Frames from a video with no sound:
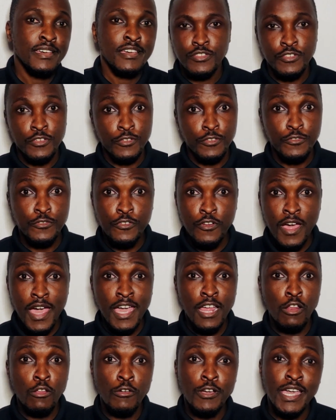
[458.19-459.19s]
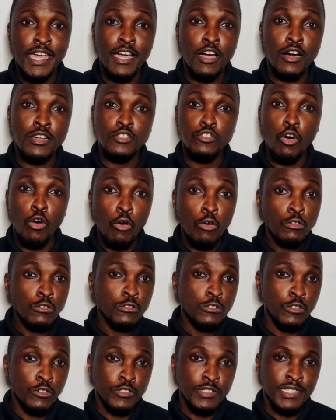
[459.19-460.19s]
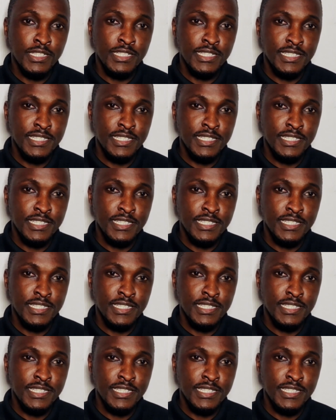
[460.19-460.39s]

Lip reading: So try looking at all your